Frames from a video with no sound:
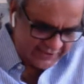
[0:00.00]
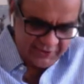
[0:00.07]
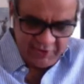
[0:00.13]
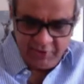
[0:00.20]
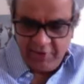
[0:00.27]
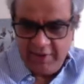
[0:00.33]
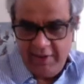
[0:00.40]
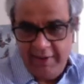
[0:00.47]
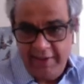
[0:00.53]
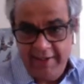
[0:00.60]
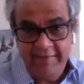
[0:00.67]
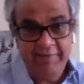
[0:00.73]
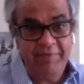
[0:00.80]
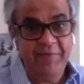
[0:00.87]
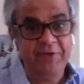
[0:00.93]
So,
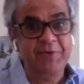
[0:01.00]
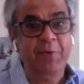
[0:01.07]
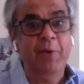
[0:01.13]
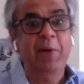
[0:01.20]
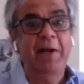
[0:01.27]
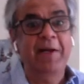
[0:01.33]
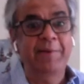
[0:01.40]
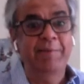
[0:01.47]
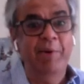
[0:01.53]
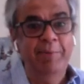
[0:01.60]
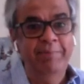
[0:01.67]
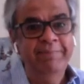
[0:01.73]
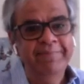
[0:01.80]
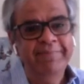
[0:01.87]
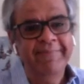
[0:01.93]
David, first of all, welcome
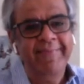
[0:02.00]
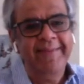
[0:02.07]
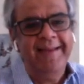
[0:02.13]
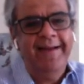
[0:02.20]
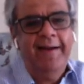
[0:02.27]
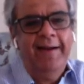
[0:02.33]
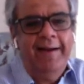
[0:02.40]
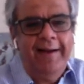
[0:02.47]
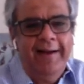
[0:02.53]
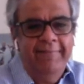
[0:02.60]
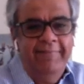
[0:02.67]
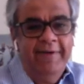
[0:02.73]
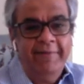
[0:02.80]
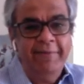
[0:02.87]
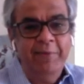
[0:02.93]
home.
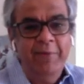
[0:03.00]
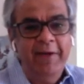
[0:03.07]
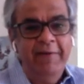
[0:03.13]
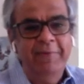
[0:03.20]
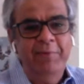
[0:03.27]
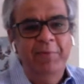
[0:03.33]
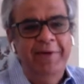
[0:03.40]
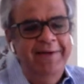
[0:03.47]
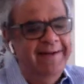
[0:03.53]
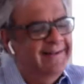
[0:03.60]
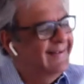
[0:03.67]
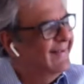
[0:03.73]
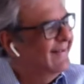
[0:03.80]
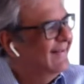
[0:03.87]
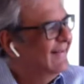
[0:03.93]
I've never ever
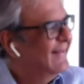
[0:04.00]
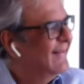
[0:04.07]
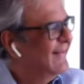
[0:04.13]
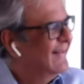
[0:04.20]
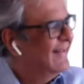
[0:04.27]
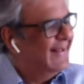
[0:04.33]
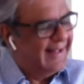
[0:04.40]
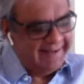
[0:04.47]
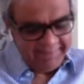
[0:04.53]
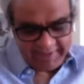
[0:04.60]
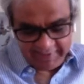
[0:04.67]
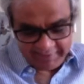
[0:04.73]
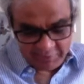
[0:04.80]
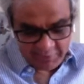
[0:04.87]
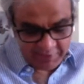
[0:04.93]
I've
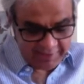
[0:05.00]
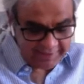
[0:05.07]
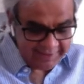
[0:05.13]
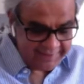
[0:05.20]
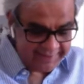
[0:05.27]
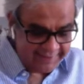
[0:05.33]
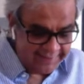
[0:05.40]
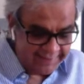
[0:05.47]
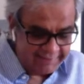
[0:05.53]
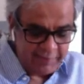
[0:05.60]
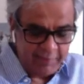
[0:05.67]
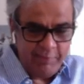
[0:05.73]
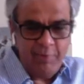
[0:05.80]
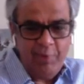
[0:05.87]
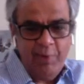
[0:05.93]
never worked
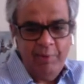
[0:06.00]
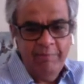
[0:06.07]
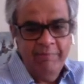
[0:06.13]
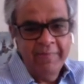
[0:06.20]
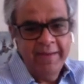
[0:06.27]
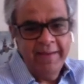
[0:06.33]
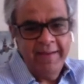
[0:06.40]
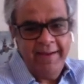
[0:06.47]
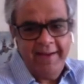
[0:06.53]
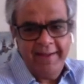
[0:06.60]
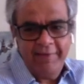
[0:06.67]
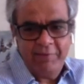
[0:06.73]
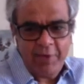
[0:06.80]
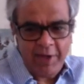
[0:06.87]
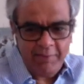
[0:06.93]
from home,
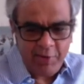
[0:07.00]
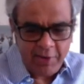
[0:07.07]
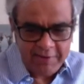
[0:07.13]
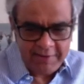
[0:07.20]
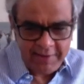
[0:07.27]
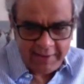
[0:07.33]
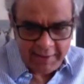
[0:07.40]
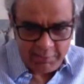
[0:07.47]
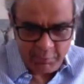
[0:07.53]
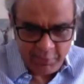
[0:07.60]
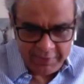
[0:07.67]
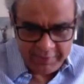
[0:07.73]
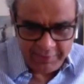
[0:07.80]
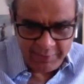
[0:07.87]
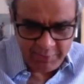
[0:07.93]
and therefore I'm not set up
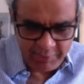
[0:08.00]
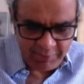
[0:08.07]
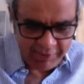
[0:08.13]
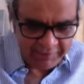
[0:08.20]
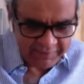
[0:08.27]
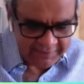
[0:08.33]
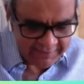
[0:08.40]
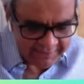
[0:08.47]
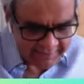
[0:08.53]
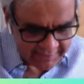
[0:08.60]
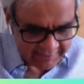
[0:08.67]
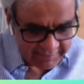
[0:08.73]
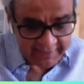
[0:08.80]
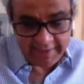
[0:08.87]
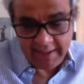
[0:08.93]
with a home office and
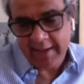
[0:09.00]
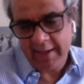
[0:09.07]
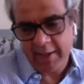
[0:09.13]
stuff like that.